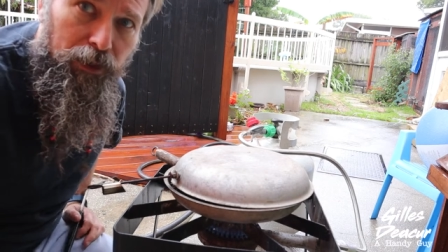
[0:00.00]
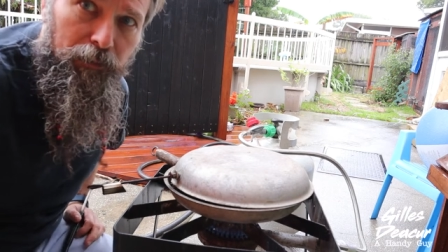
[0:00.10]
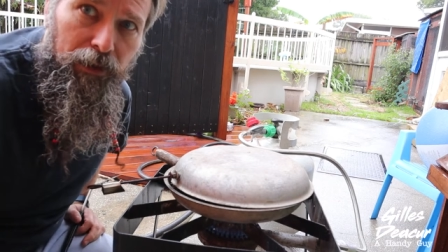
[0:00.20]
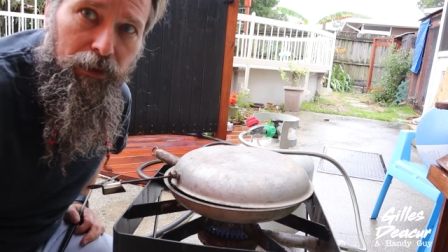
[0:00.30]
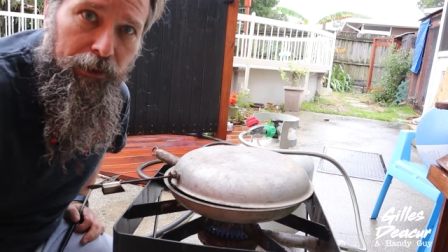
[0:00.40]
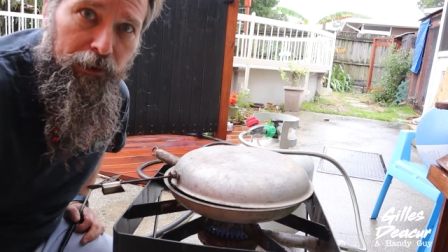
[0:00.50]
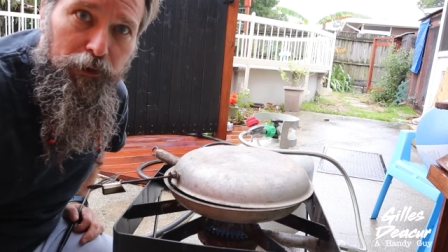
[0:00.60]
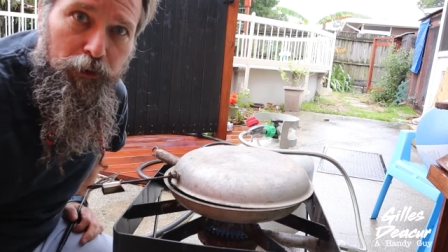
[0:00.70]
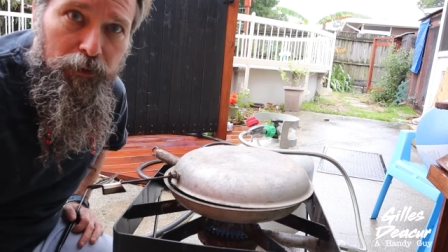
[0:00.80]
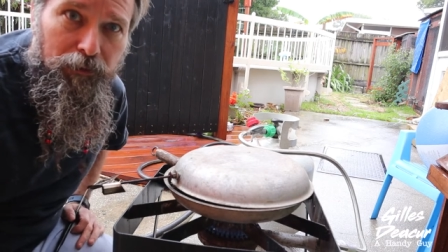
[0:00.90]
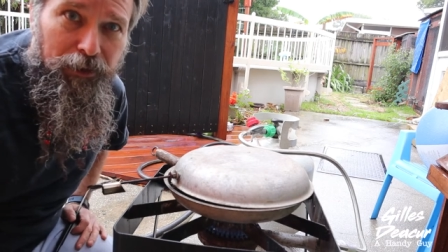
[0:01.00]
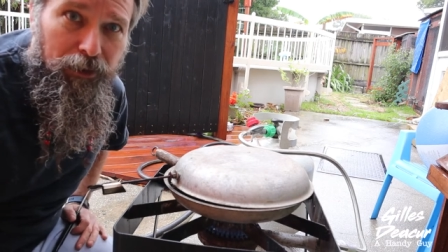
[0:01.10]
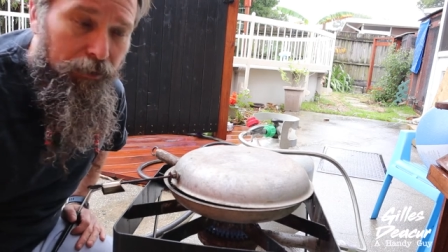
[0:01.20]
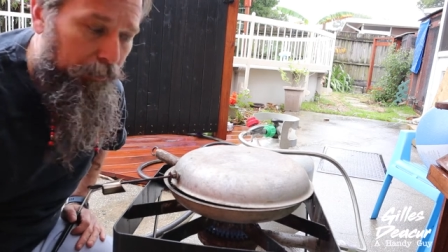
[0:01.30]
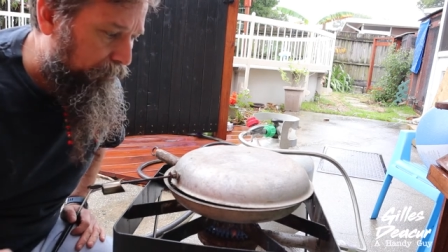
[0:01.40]
keep that on
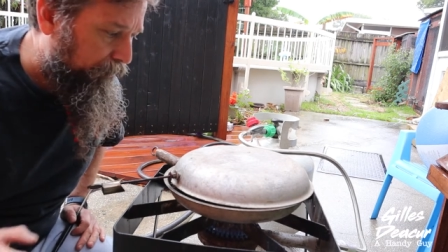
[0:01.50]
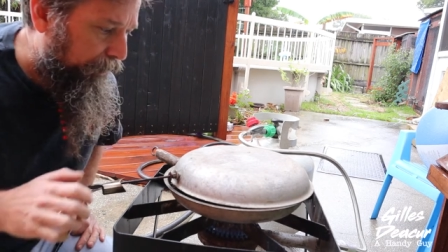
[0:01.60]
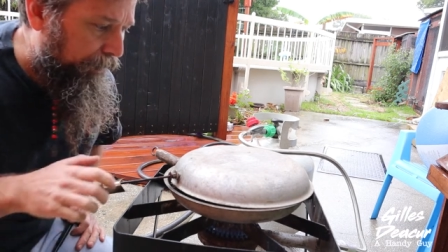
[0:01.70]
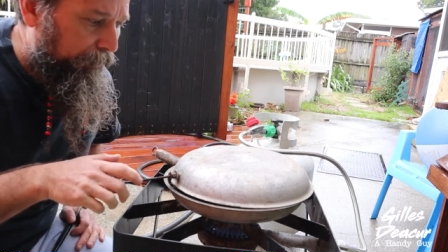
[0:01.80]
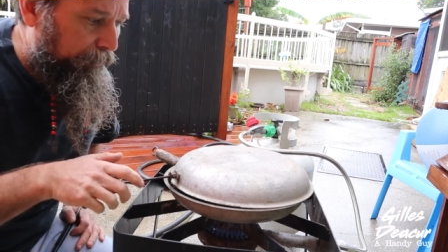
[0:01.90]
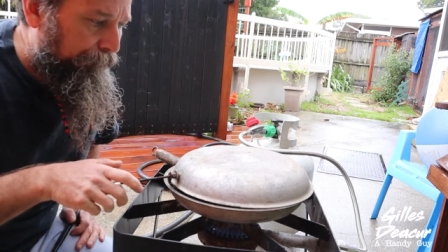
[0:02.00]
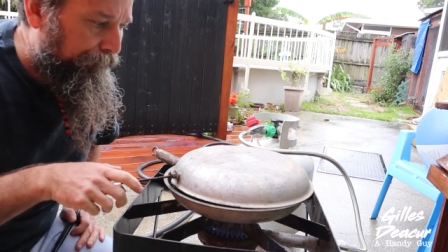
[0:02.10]
exclusively. It just kind of